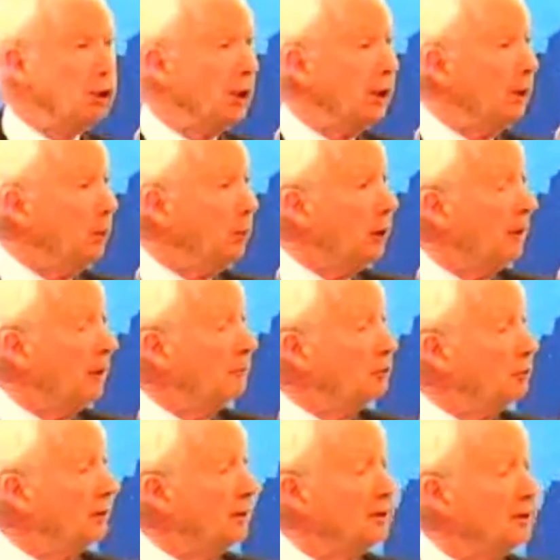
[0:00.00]
who comes
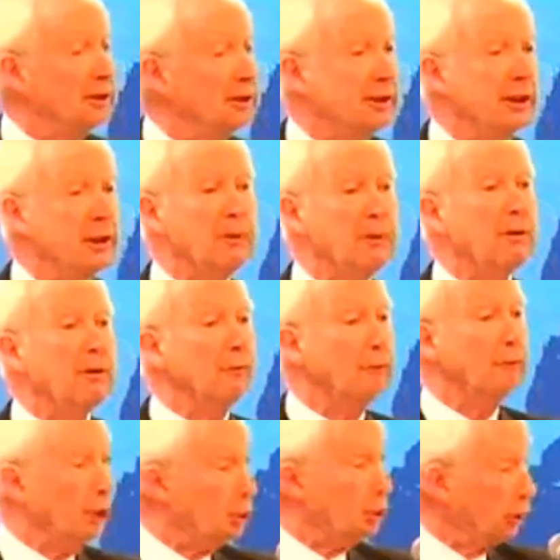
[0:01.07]
with considerable
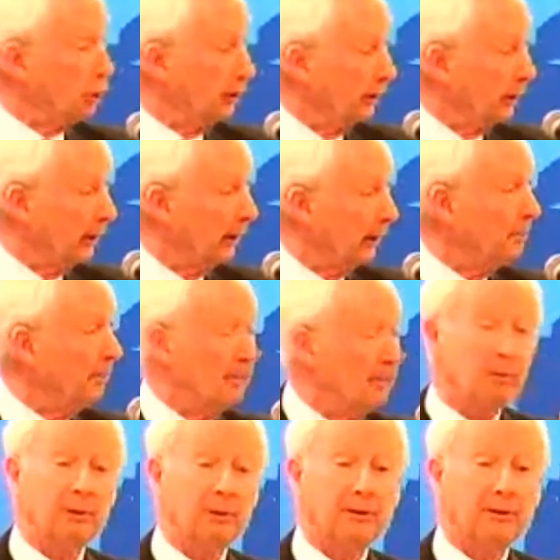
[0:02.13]
conviction, and I like
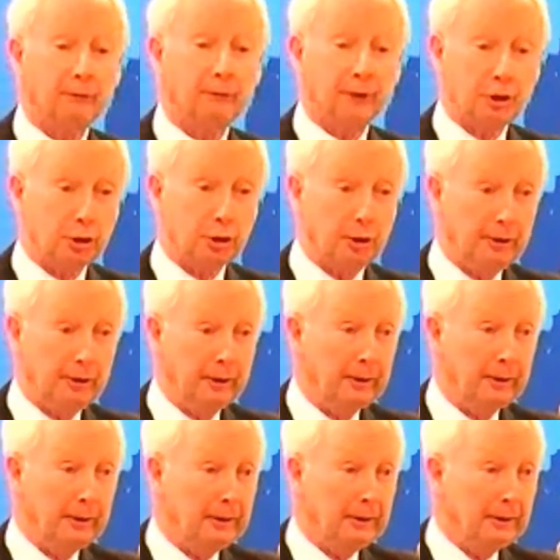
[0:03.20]
people with conviction.
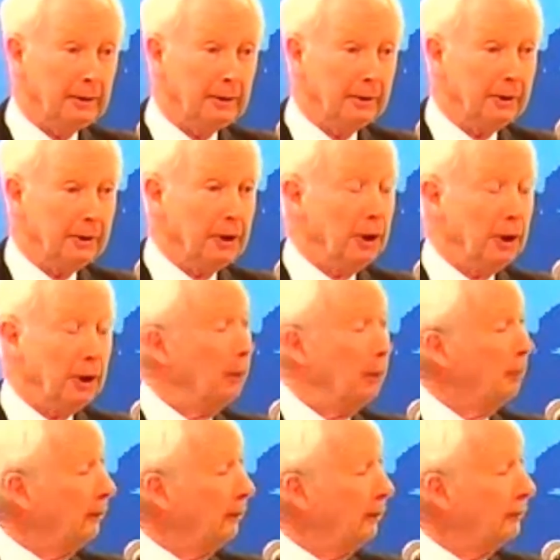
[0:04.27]

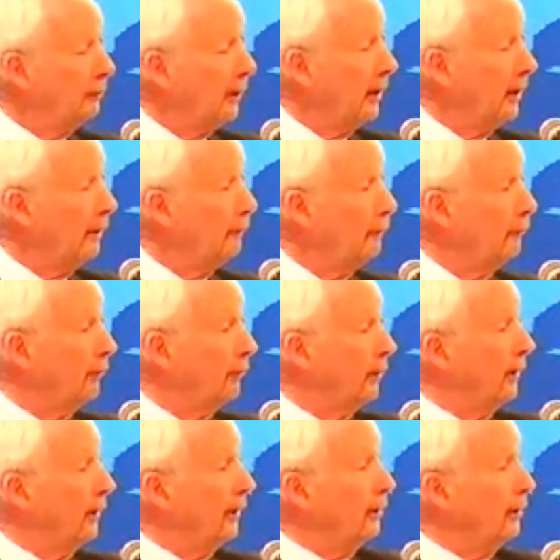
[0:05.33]
But if they have
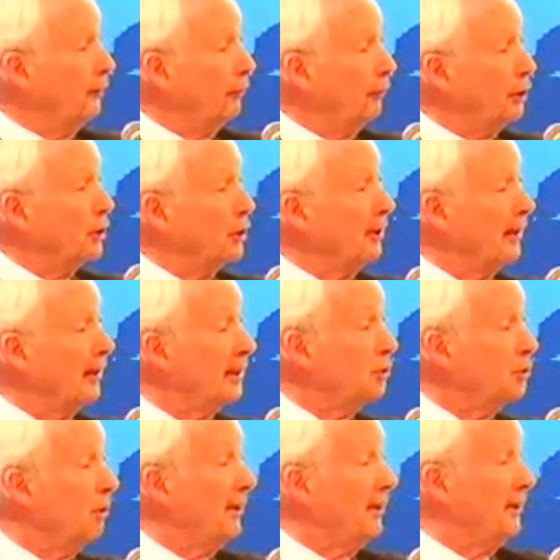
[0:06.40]
a conviction that is
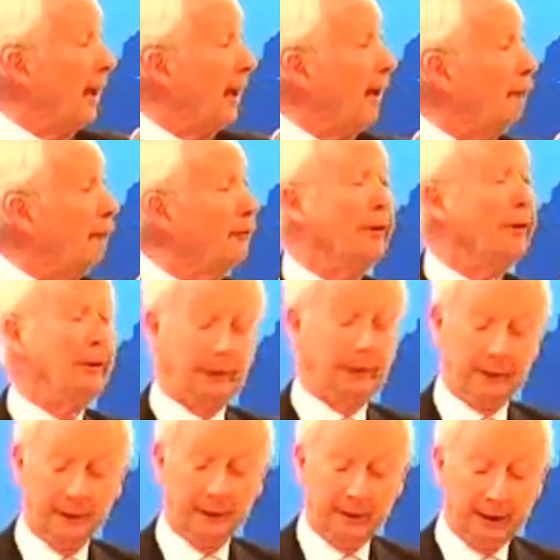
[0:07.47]
quite daft,
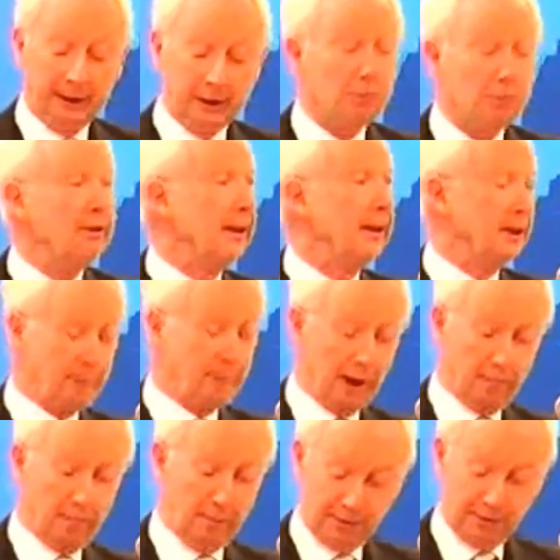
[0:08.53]
it creates
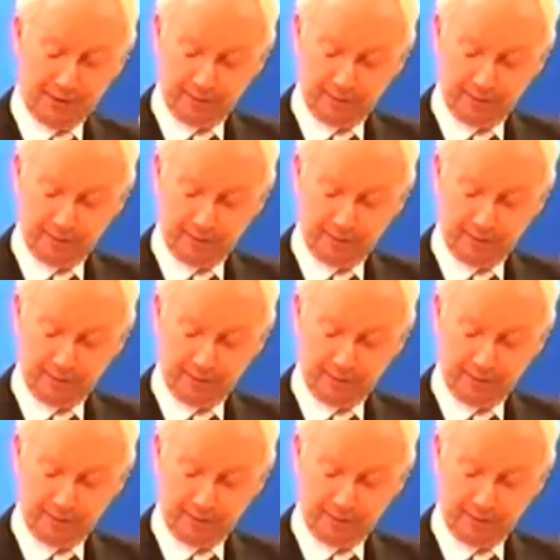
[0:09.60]
problems.